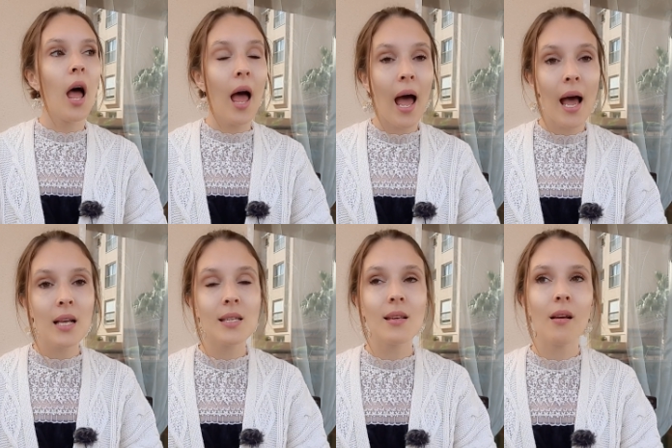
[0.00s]

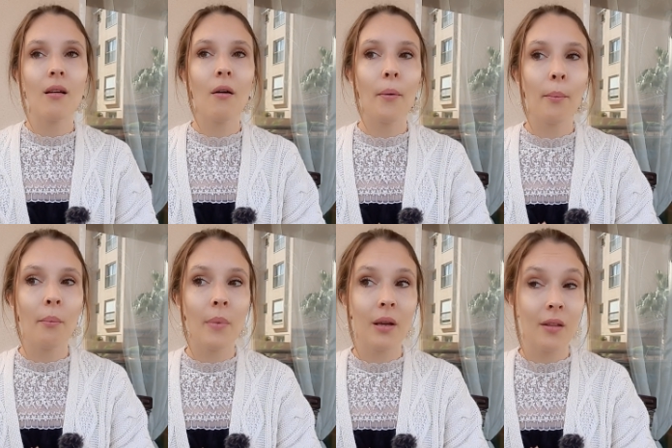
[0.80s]
As
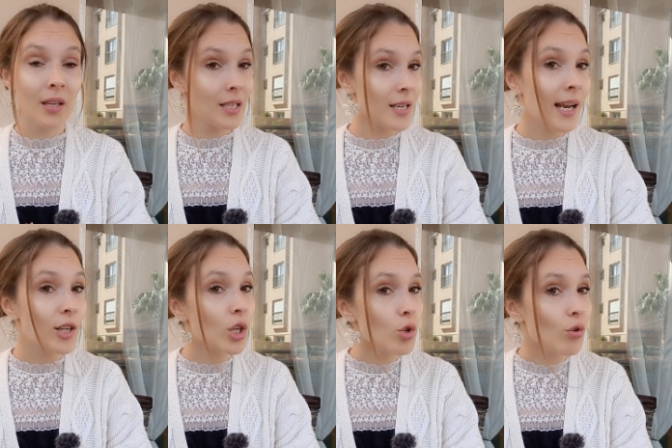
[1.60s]
the
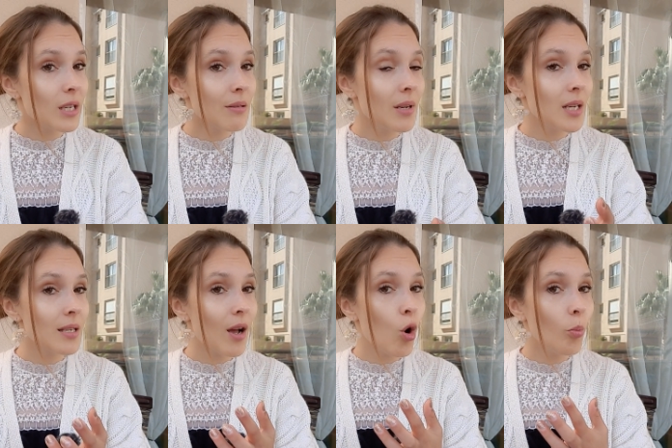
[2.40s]
international tourism is
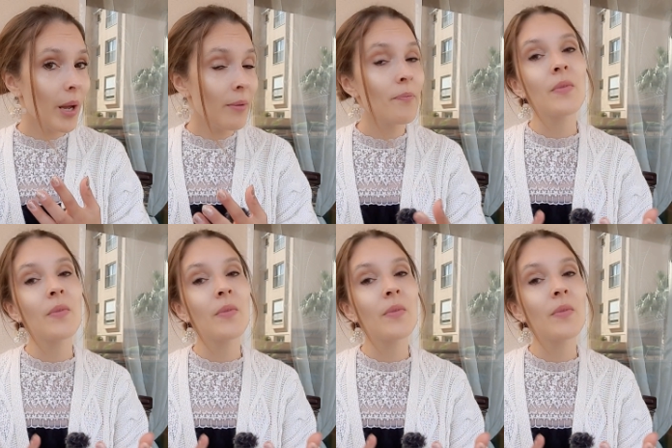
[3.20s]
open,